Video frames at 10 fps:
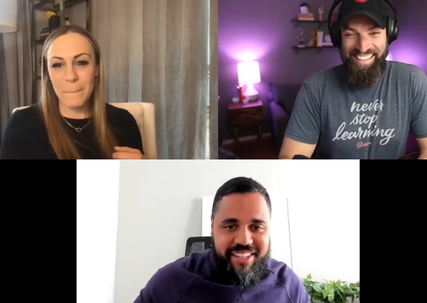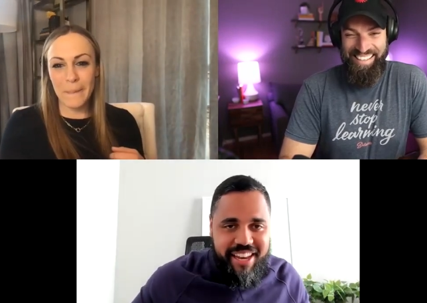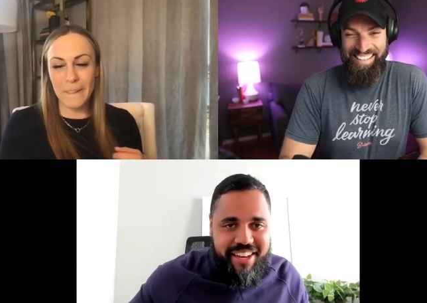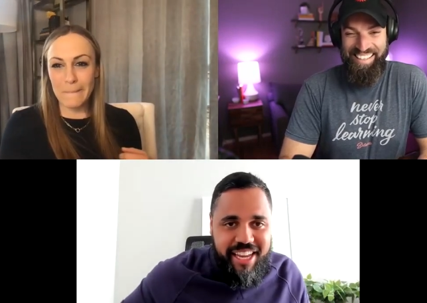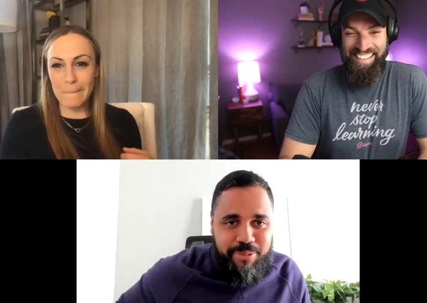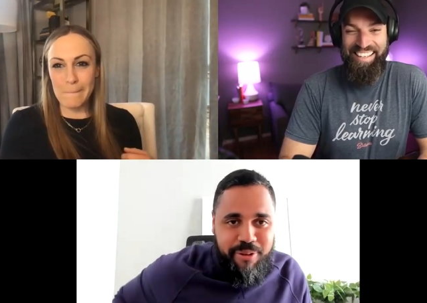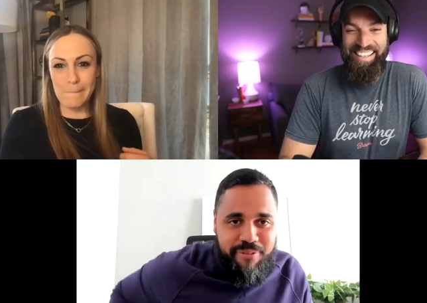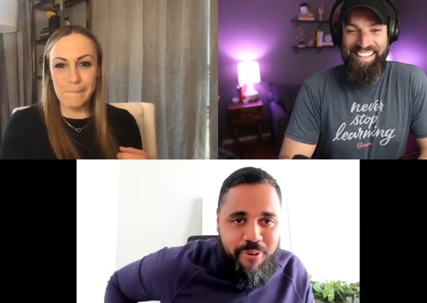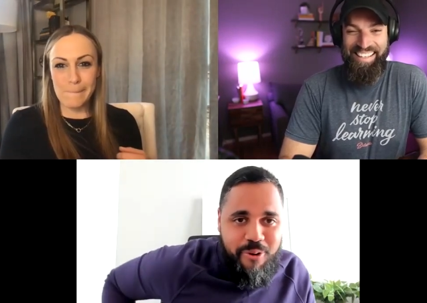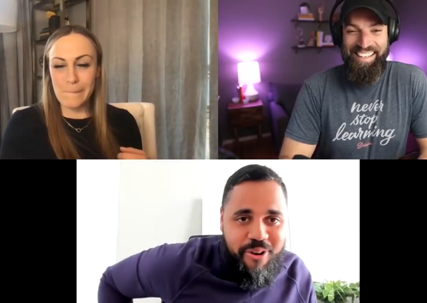Speaker 1: 10 days
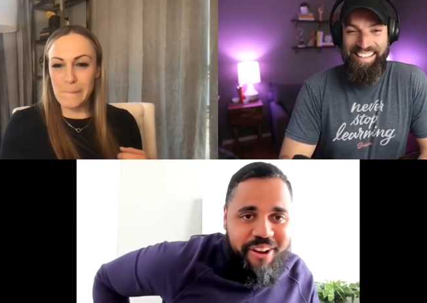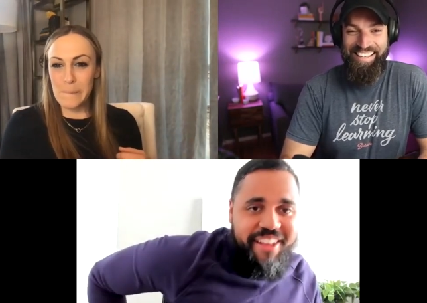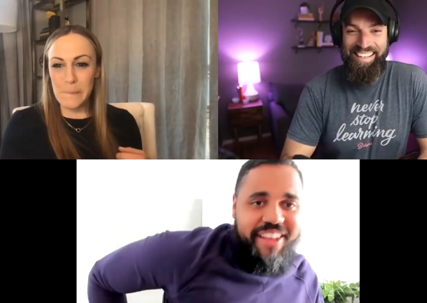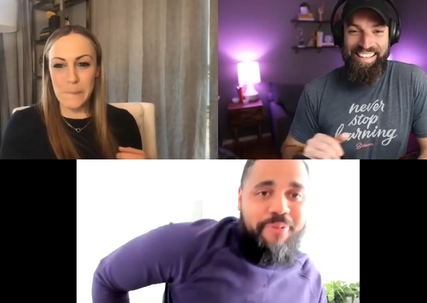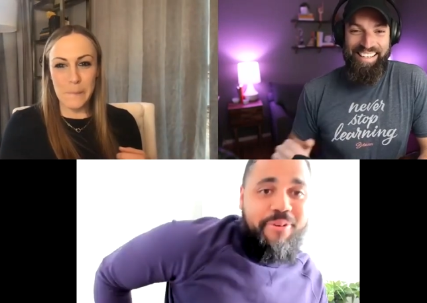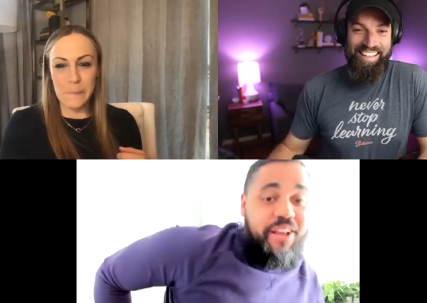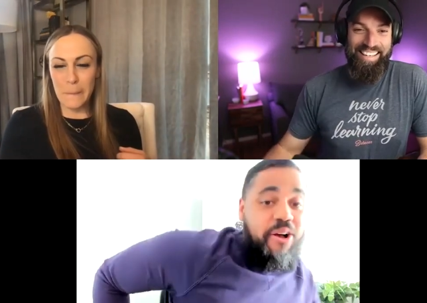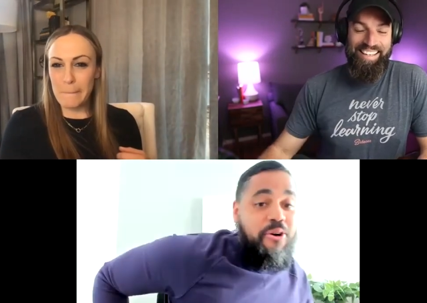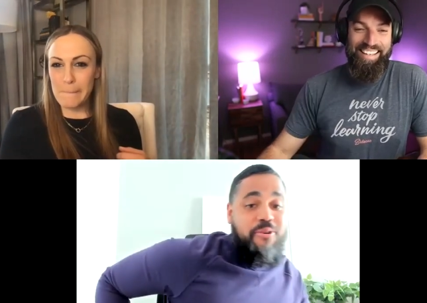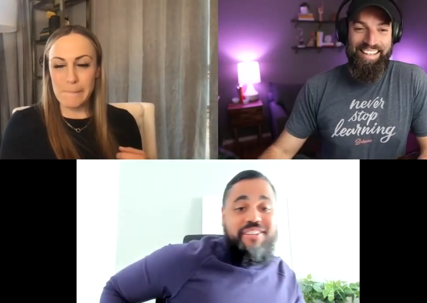before. We're like,
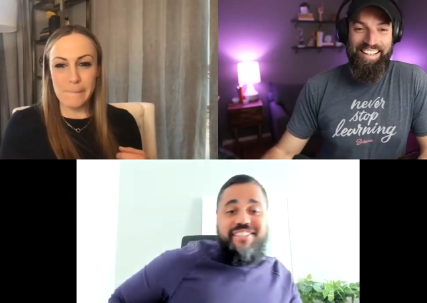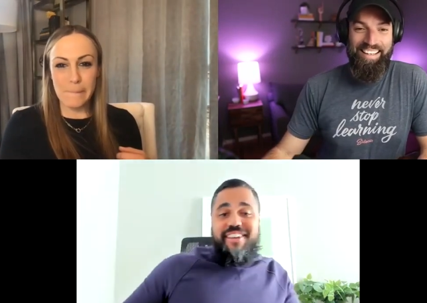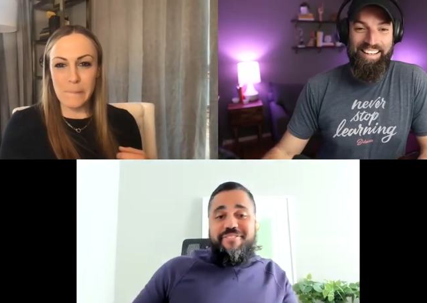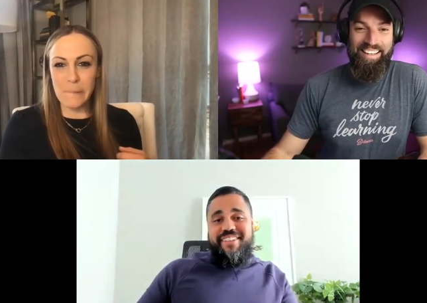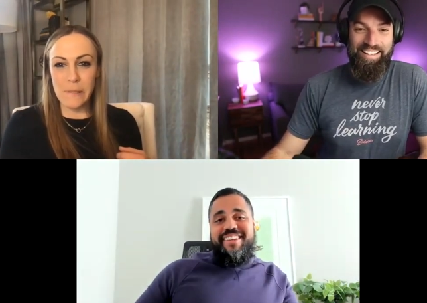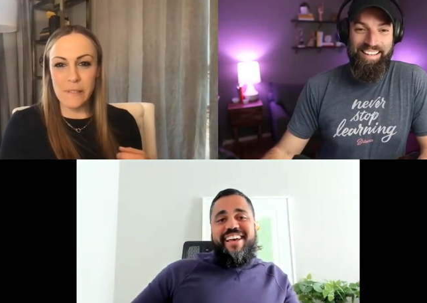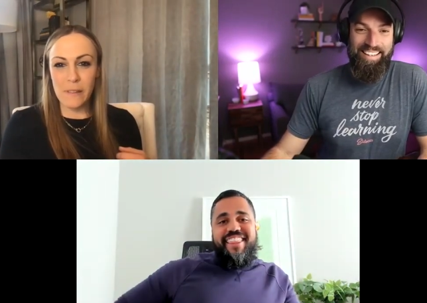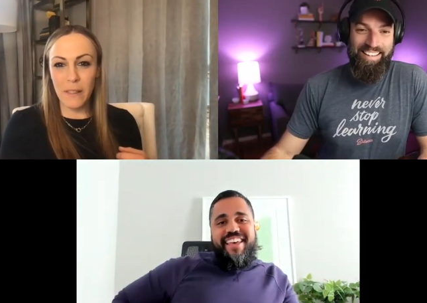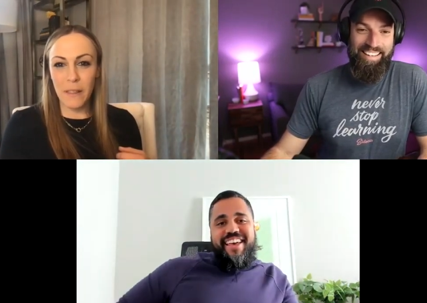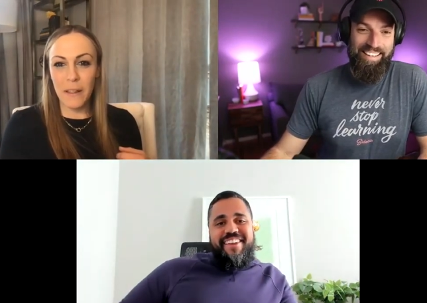oh, it's definitely
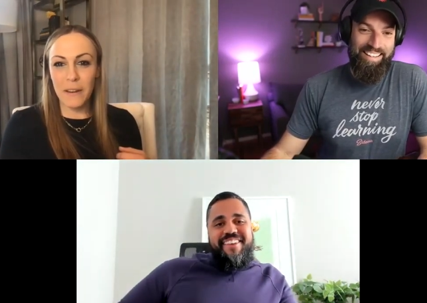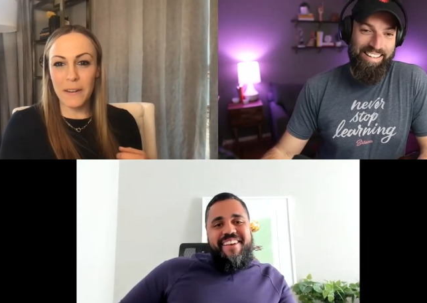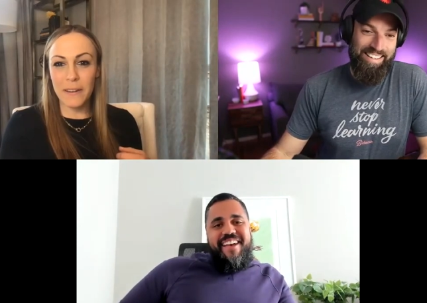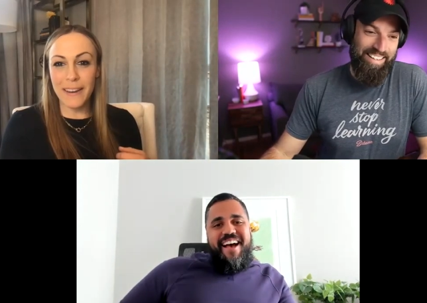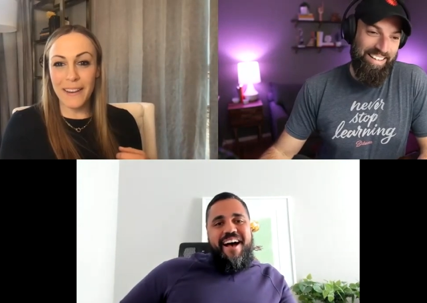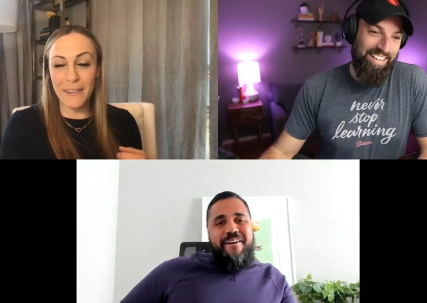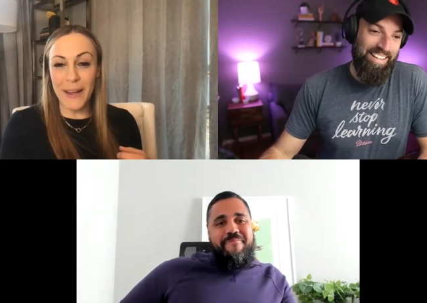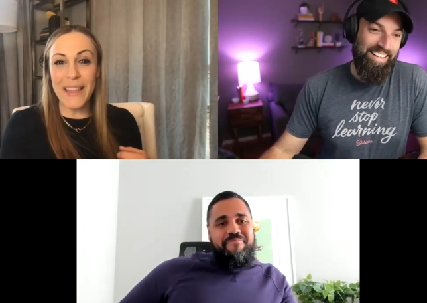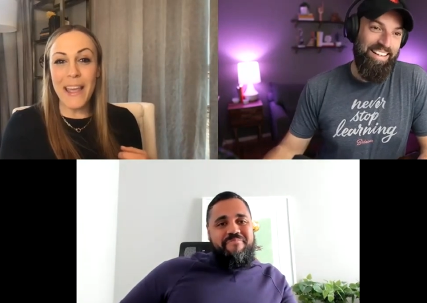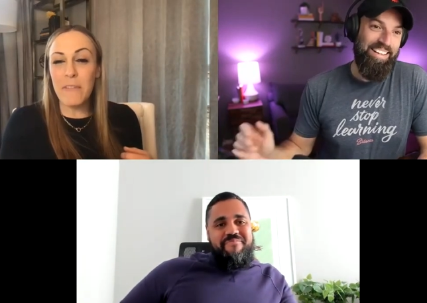not that. No, um,
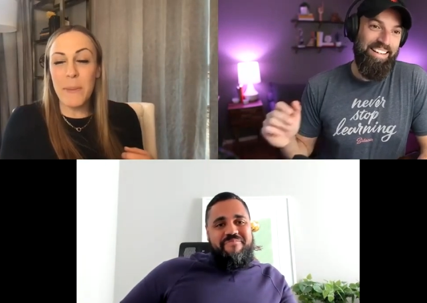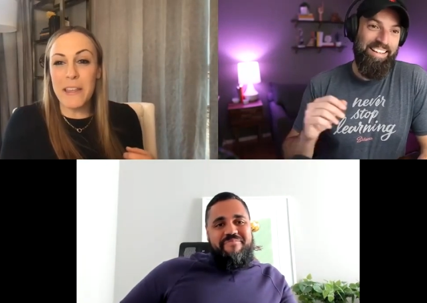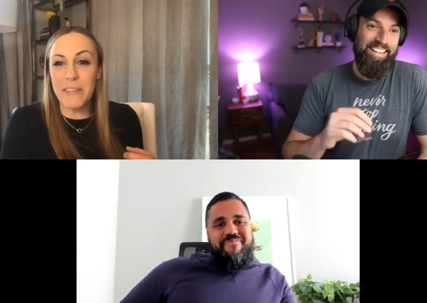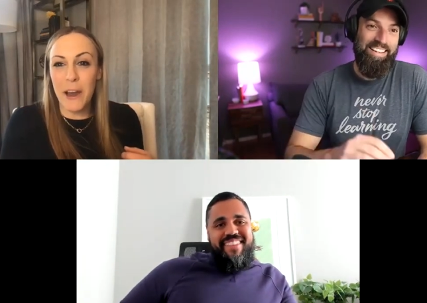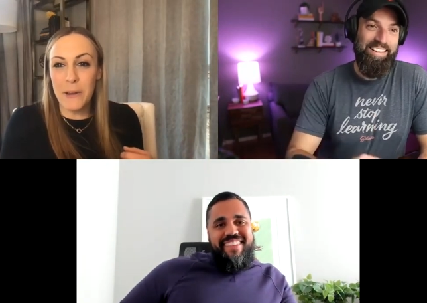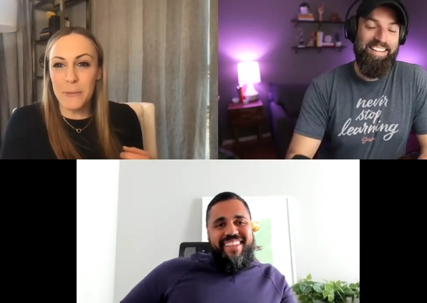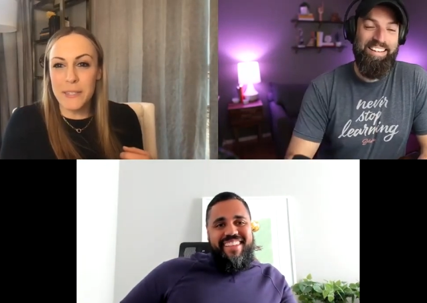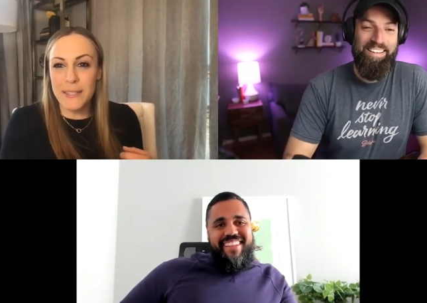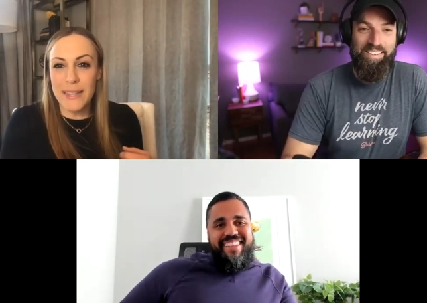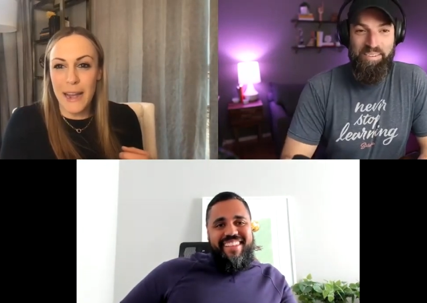
Speaker 2: they, everybody thought it
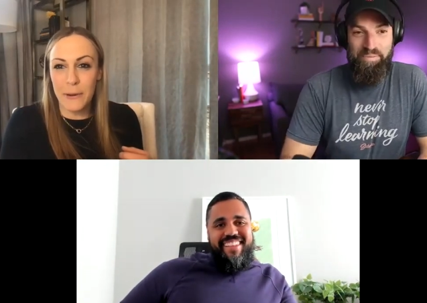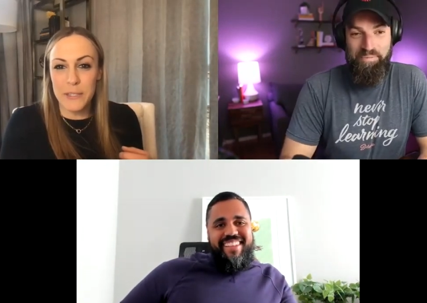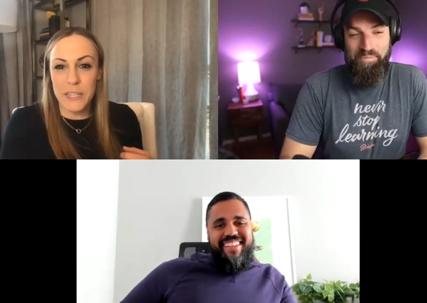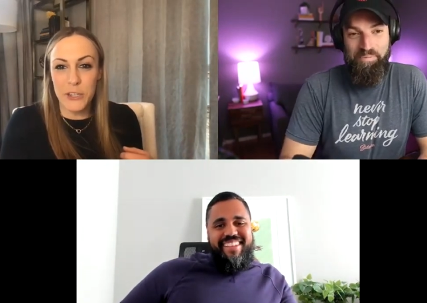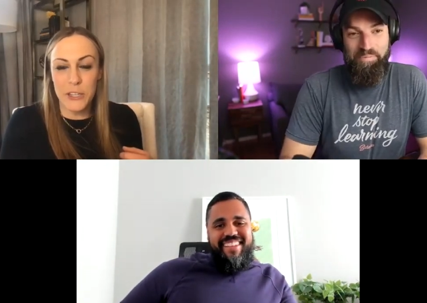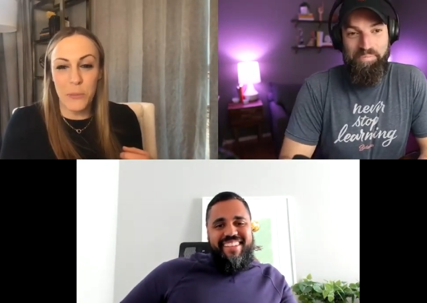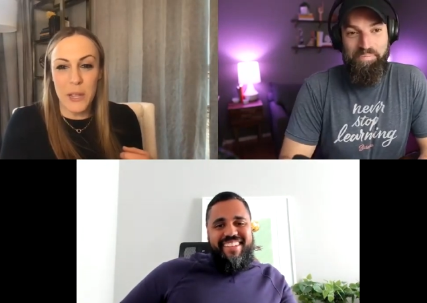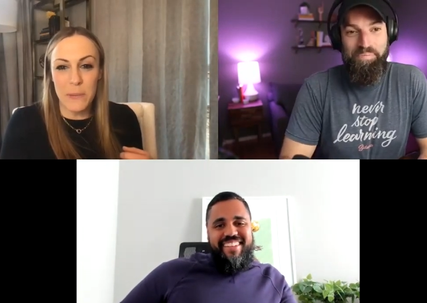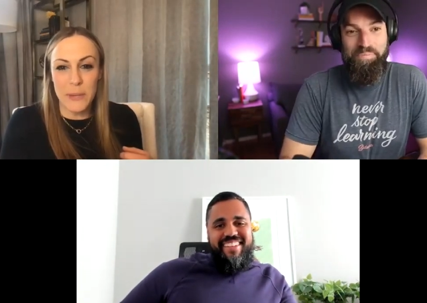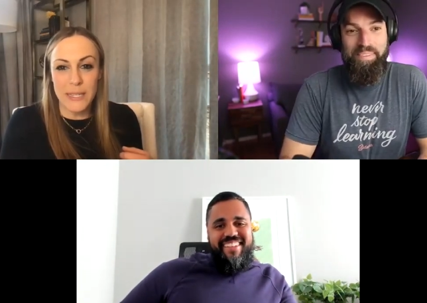was the acquisition that
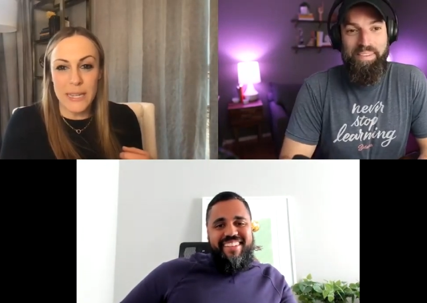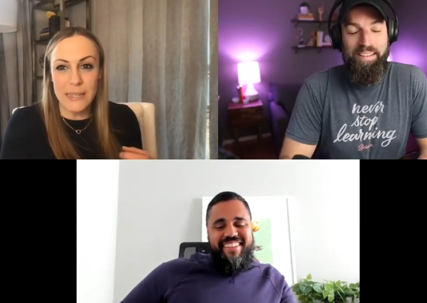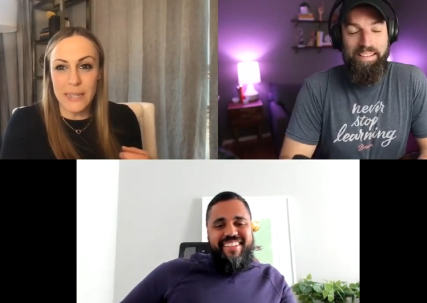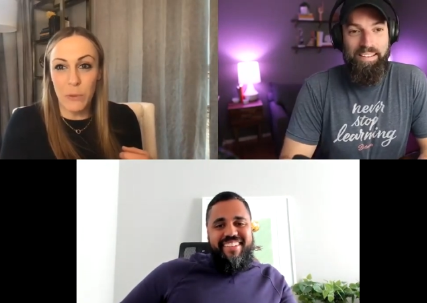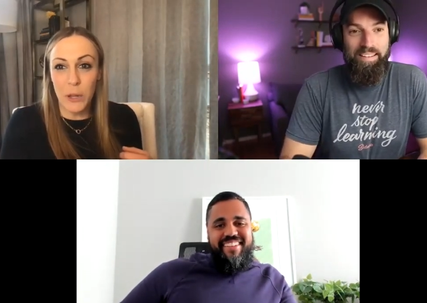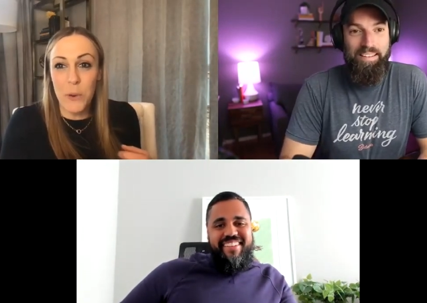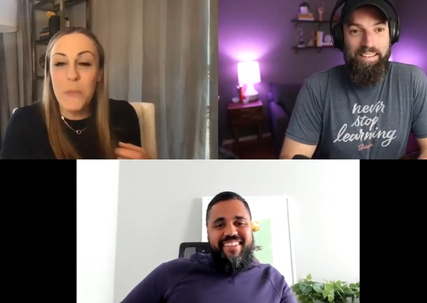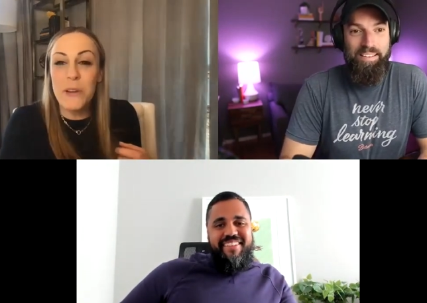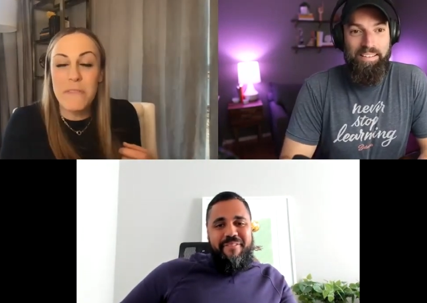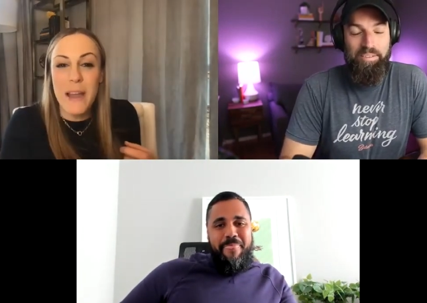we had been teasing. We're like, we
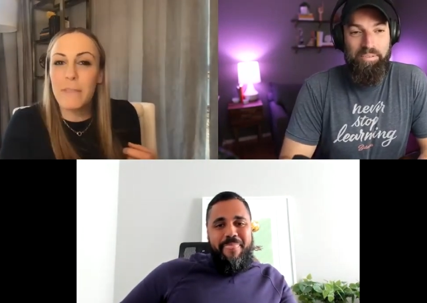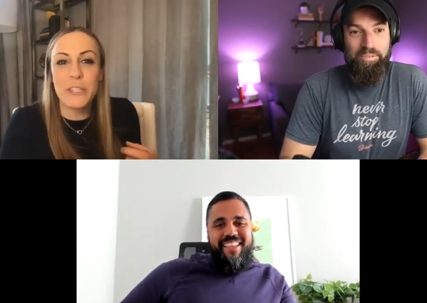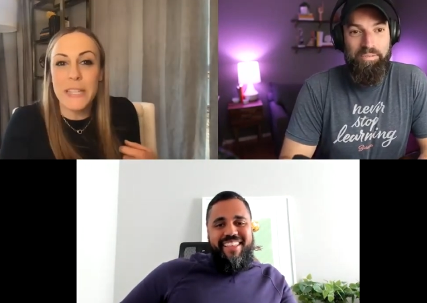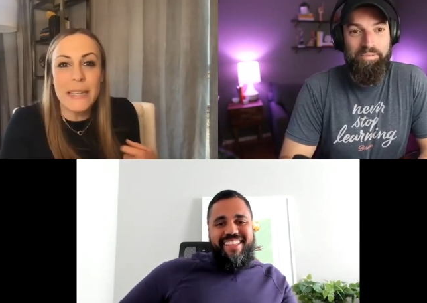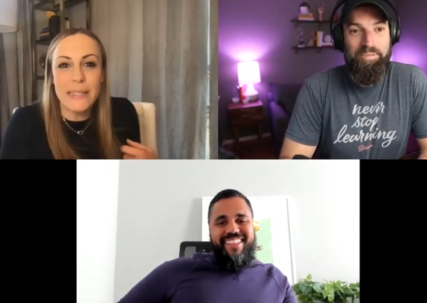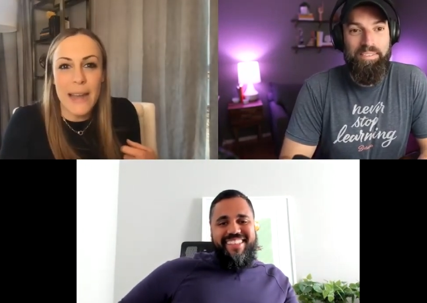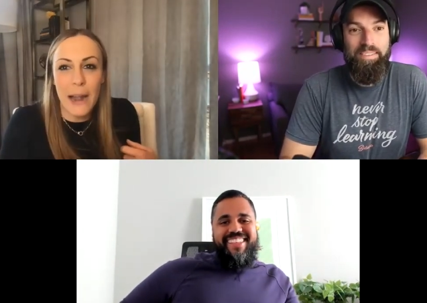would have never teased an